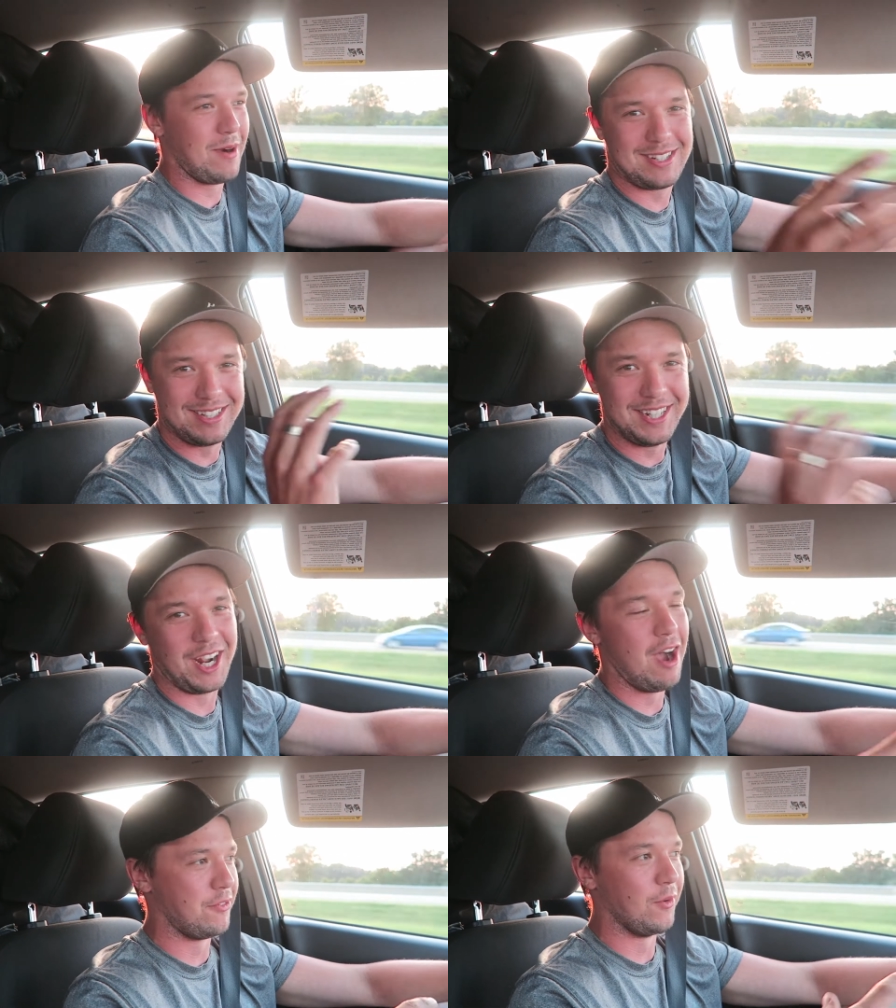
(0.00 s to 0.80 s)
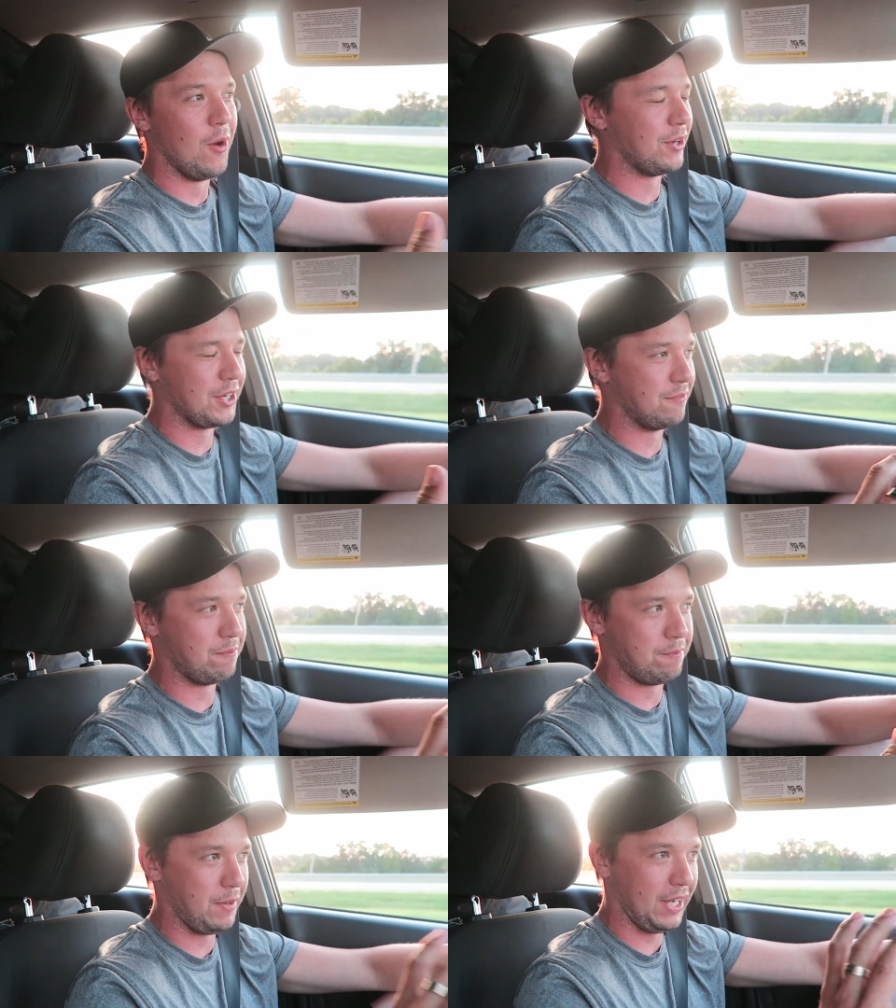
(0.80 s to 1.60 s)
marks leading off the road, we
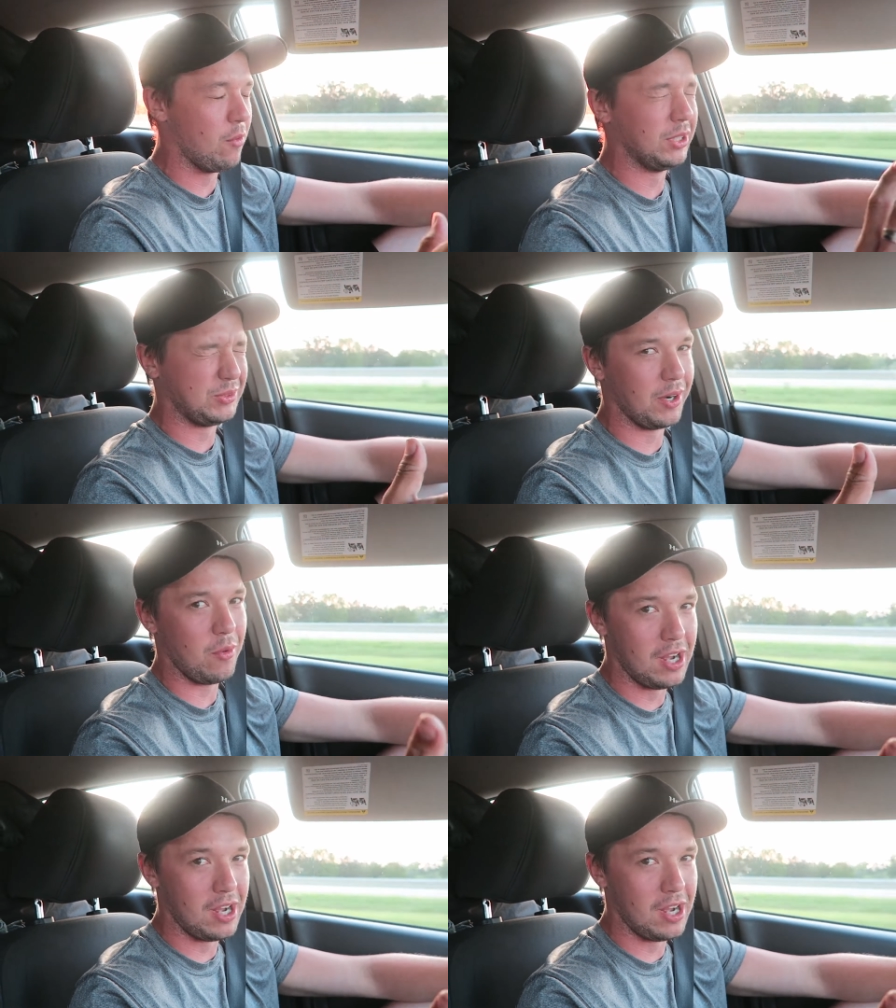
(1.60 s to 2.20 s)
couldn't figure out which one it